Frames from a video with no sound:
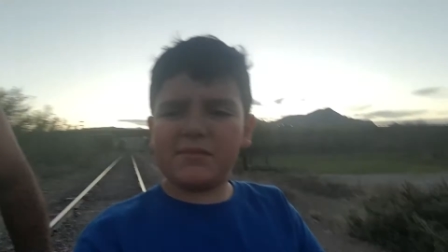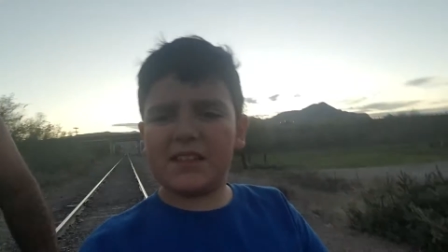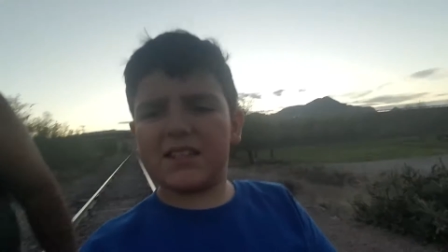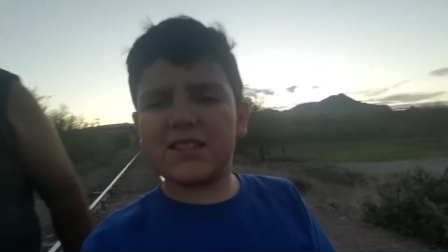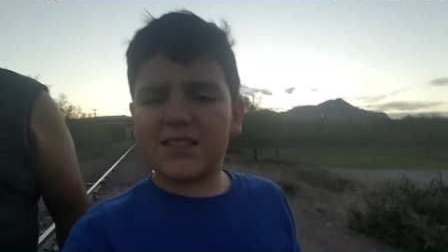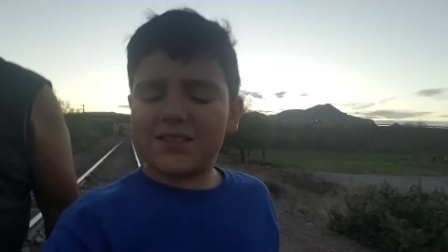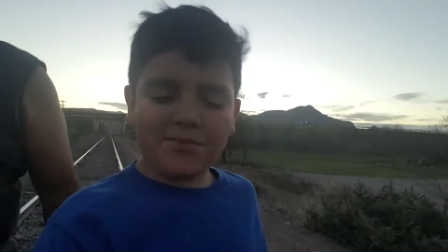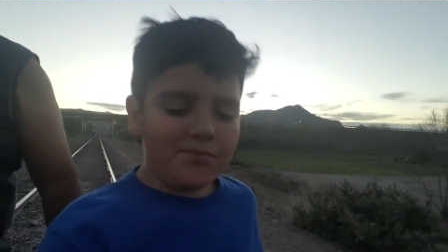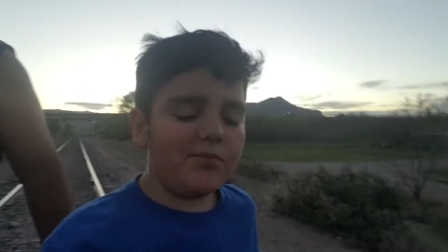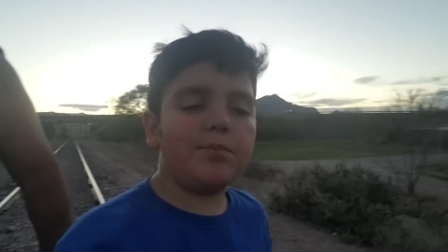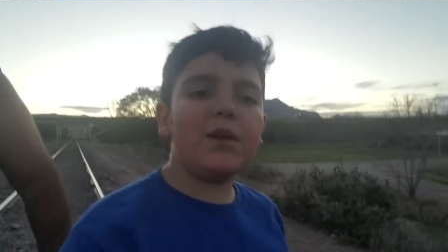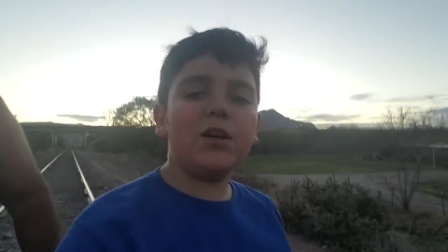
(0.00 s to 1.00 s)
it's
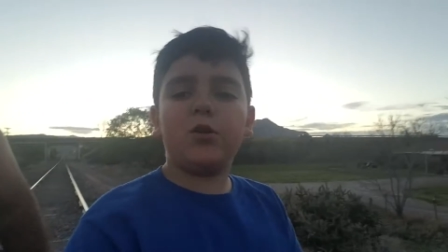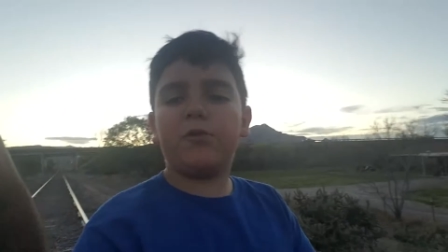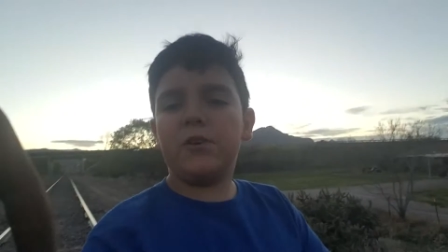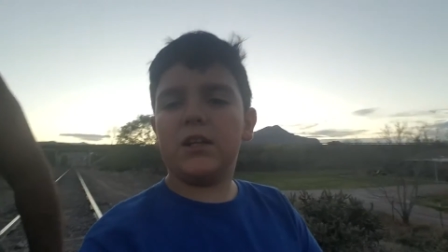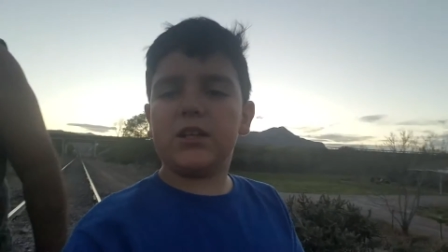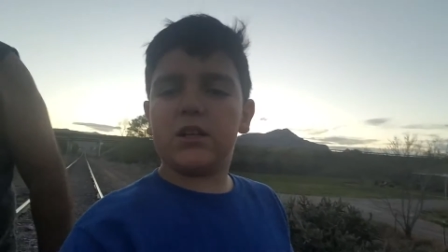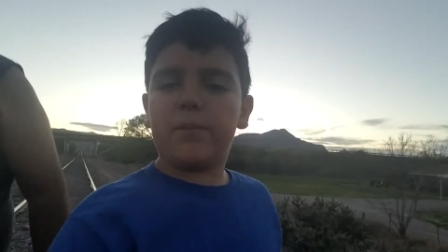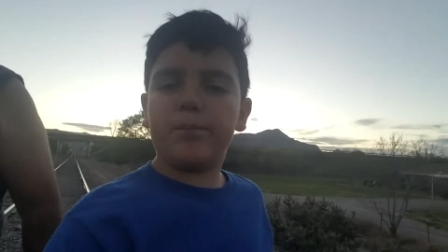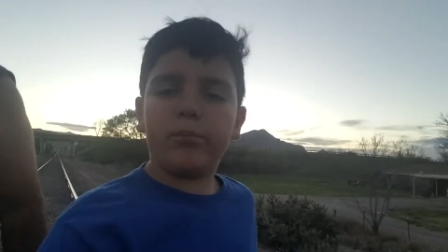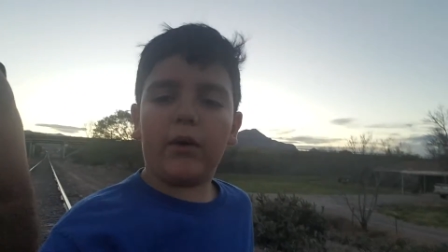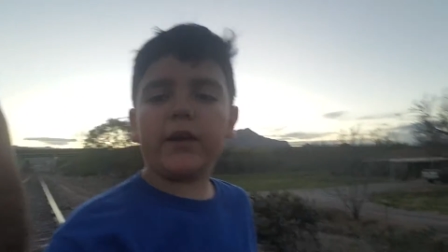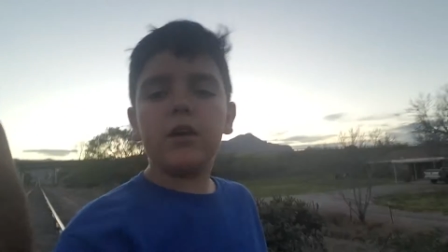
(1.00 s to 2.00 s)
been graffitied up
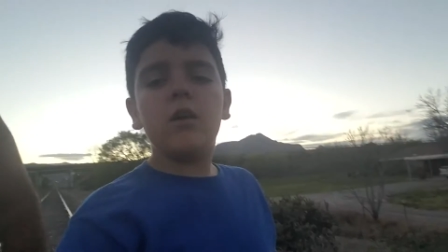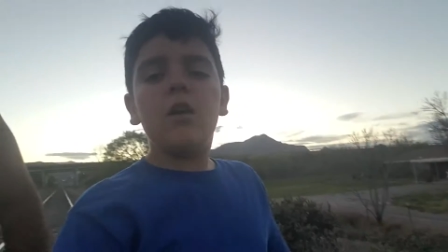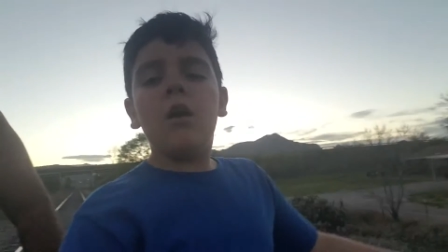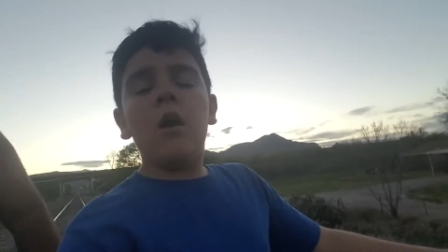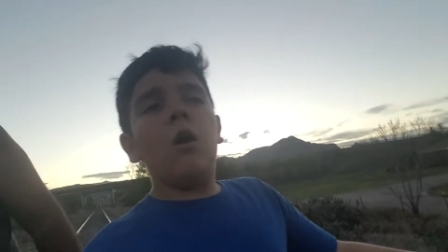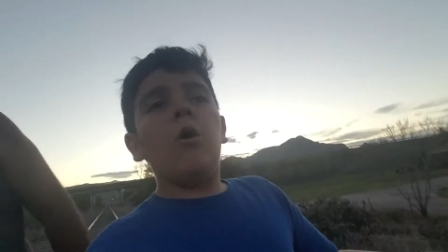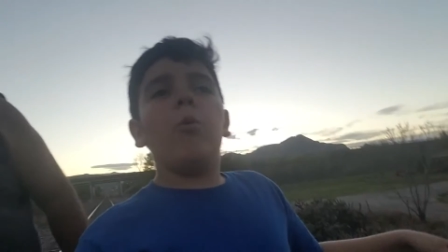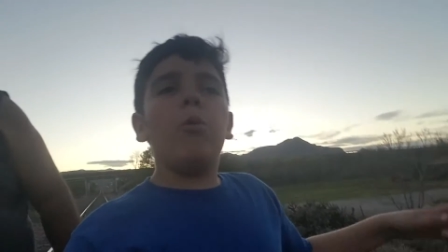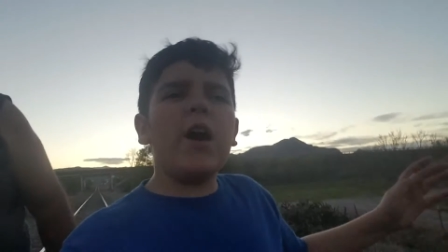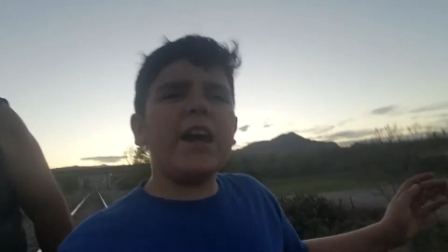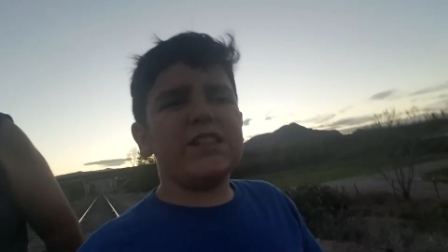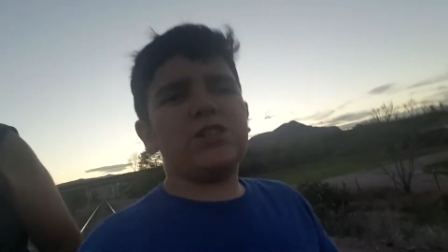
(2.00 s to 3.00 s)
like
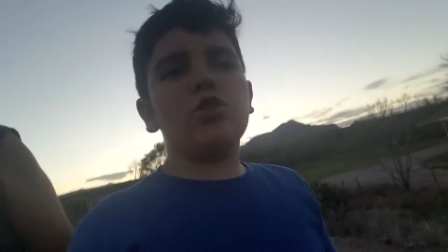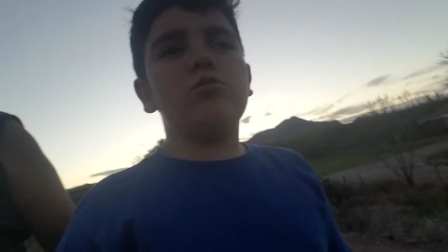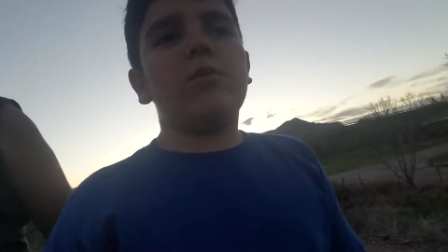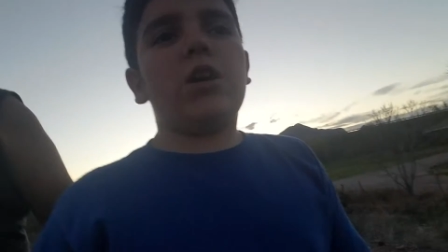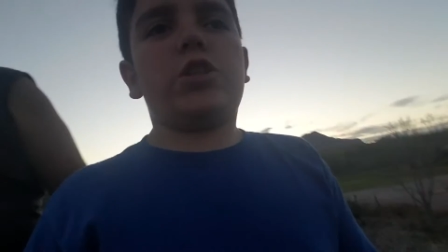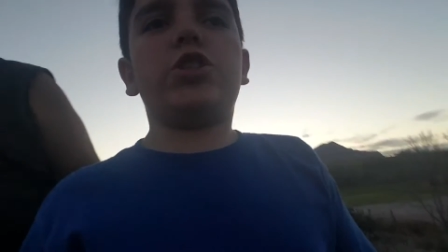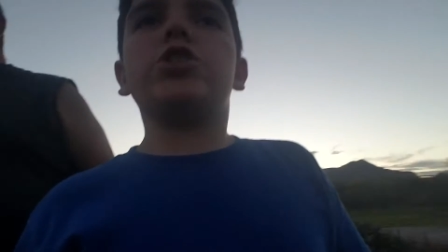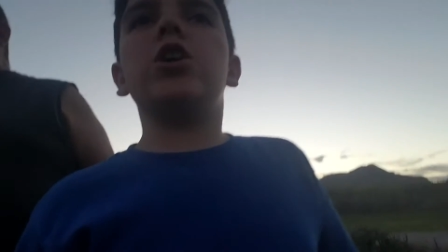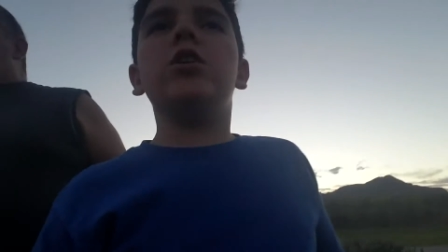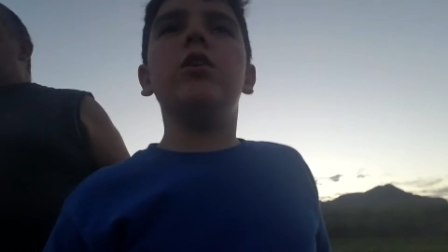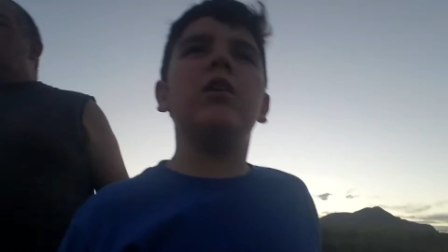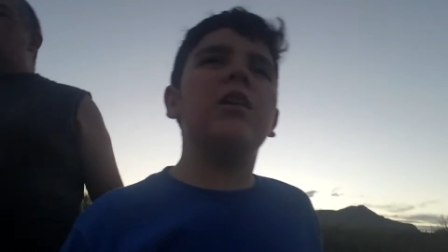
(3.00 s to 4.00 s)
way too much.
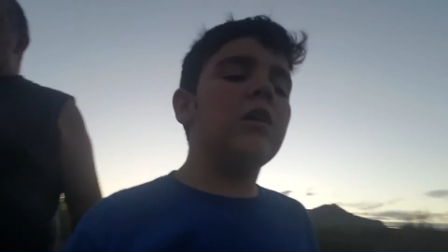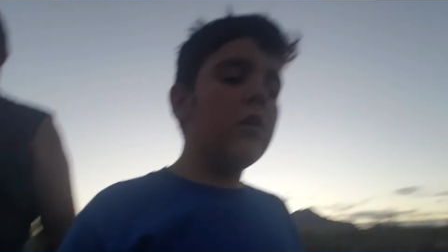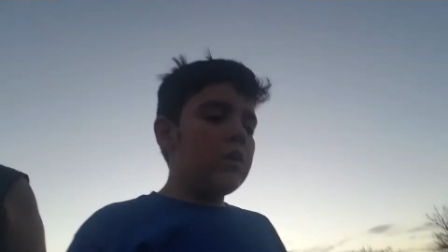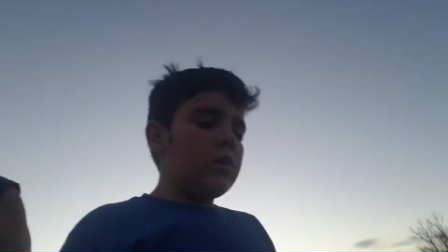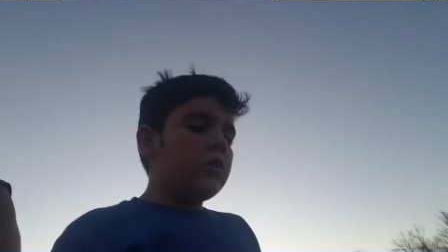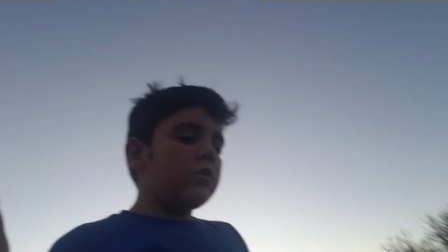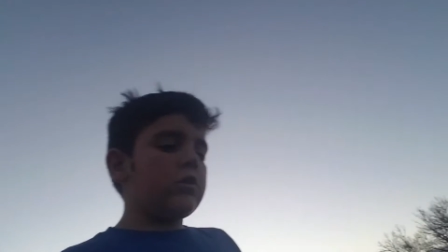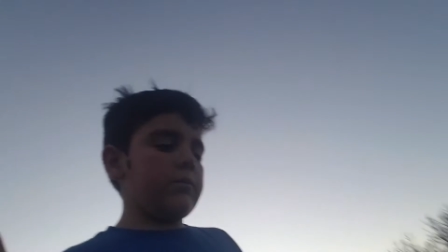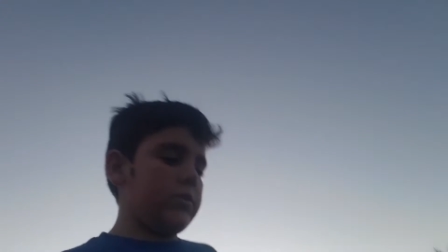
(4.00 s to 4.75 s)
So I'm